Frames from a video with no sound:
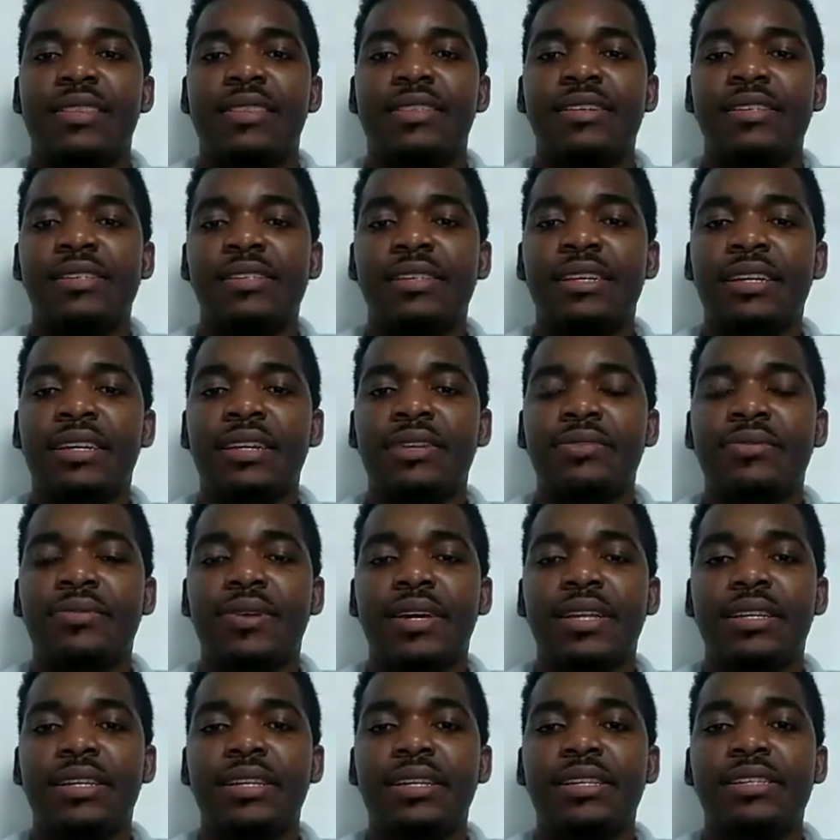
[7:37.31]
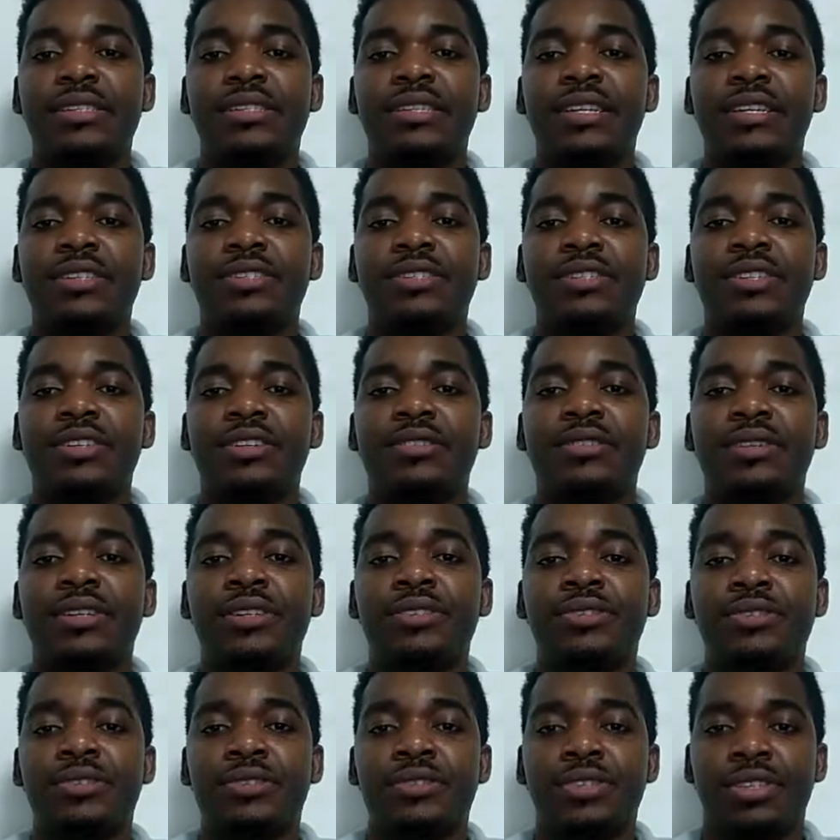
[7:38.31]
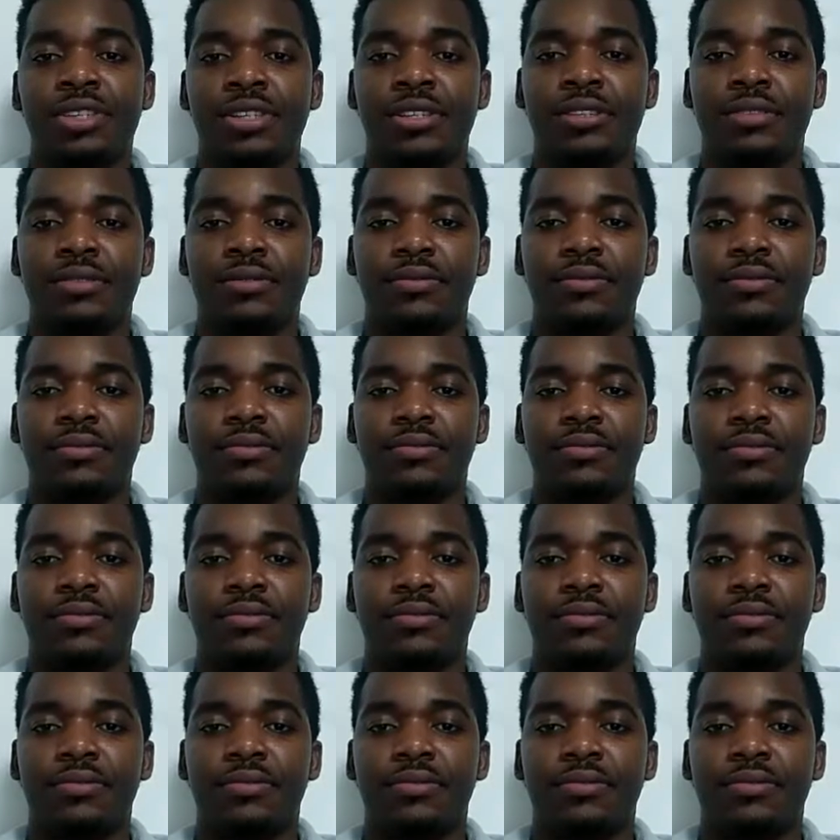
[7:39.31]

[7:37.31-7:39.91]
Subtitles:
The second one is testicular torsion.